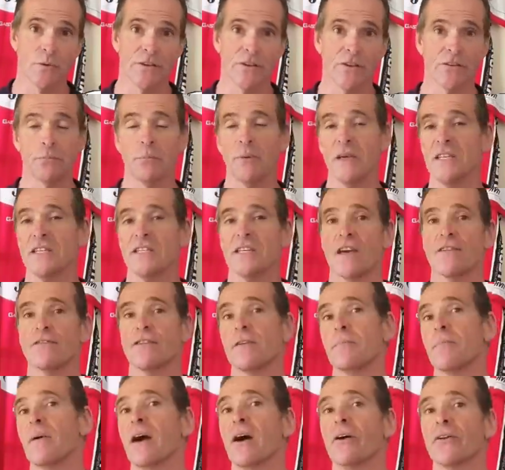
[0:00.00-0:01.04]
with this
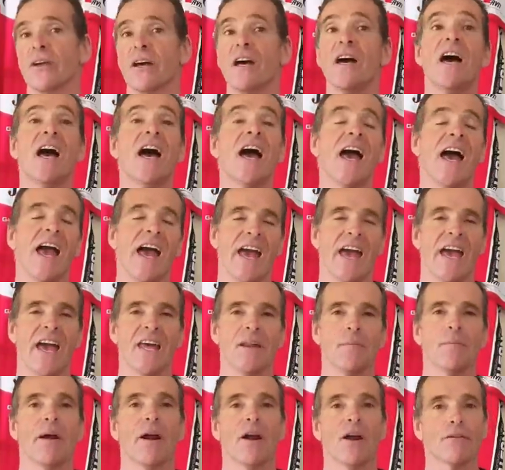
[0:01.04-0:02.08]
PTFE powder
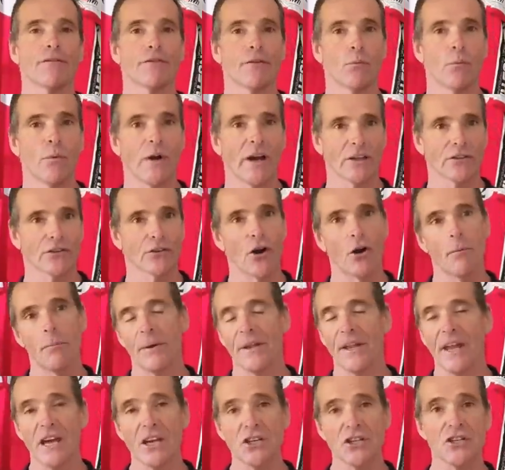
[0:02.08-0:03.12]
and paraffin wax
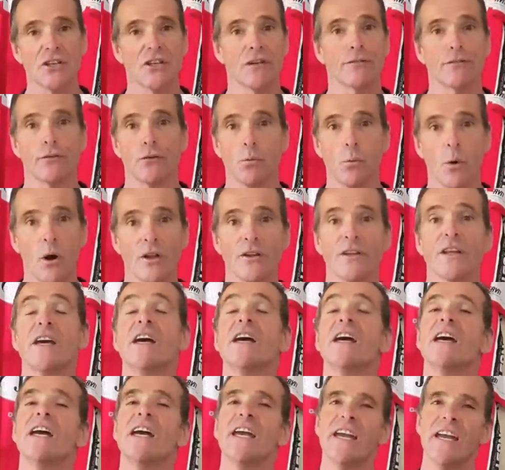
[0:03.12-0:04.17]
combination if you want.
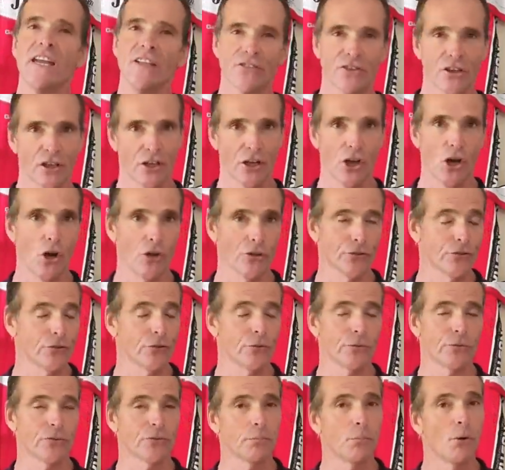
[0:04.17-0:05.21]
It's going to cost
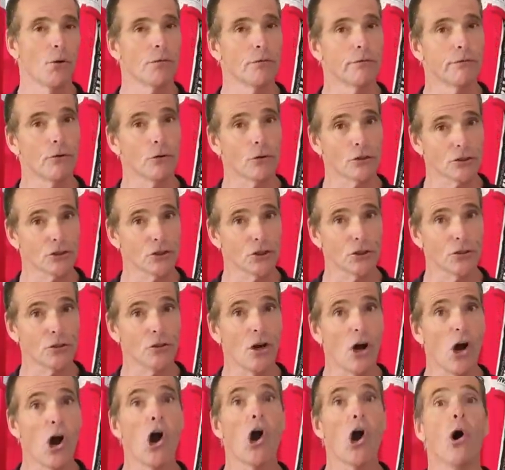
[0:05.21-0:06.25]
you a small
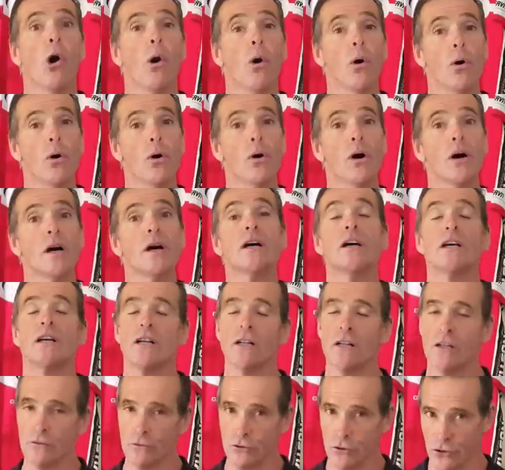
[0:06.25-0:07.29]
fortune or
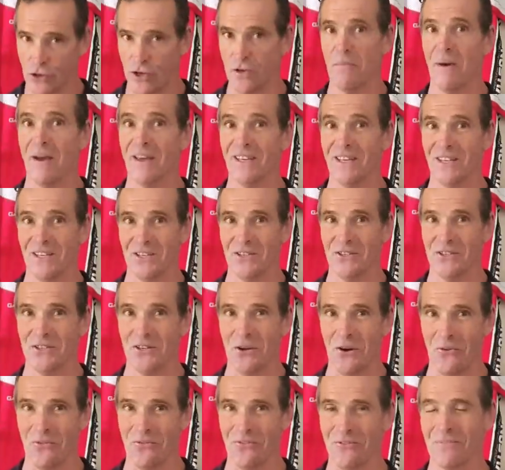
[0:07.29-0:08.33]
you can make it
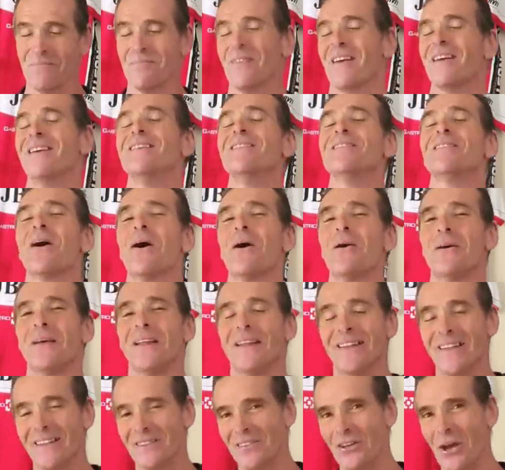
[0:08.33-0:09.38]
yourself. So
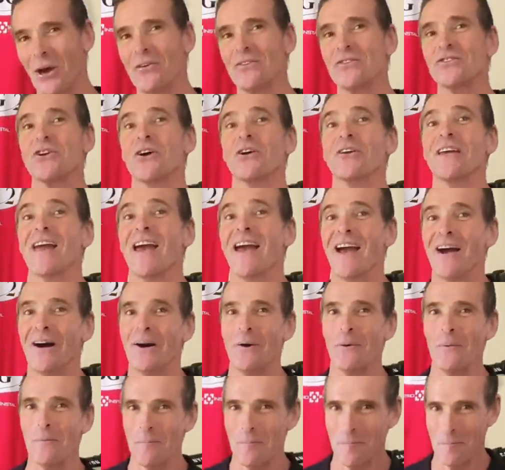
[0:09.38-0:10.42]
let's go and show you
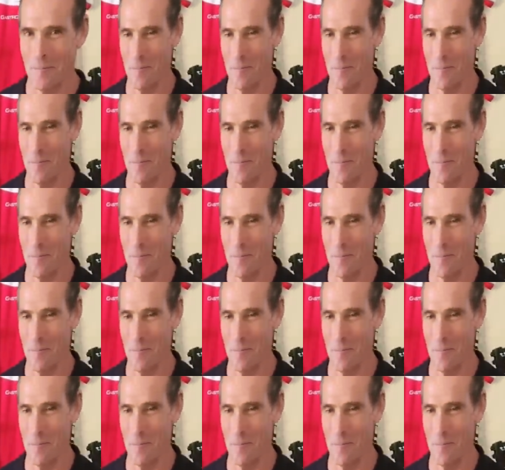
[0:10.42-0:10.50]
how.